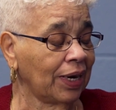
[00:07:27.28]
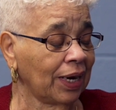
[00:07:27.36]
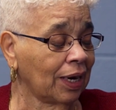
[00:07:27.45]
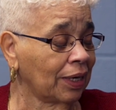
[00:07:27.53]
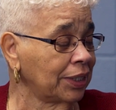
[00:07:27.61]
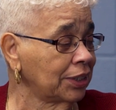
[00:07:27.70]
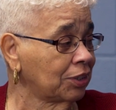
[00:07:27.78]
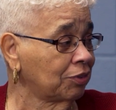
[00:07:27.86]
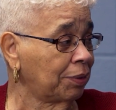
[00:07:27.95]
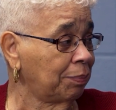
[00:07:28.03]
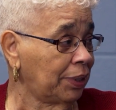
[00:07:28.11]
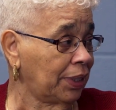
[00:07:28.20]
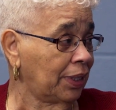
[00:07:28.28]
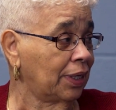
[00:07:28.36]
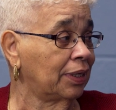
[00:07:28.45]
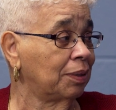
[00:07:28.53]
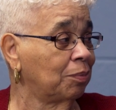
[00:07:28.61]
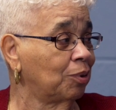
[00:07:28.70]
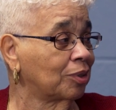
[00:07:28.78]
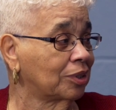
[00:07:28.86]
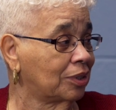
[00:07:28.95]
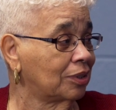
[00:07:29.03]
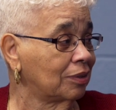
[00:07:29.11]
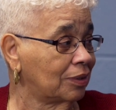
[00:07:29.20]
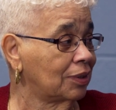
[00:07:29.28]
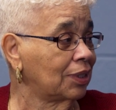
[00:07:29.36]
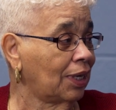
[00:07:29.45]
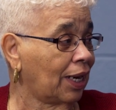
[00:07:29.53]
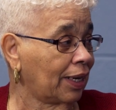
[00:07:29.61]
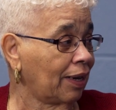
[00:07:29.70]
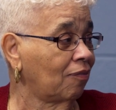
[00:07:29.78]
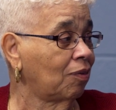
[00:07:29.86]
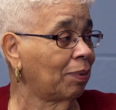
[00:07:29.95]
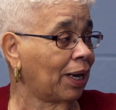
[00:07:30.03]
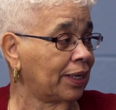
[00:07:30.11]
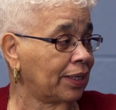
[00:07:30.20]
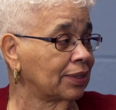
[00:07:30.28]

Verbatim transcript: our history be in the books like everybody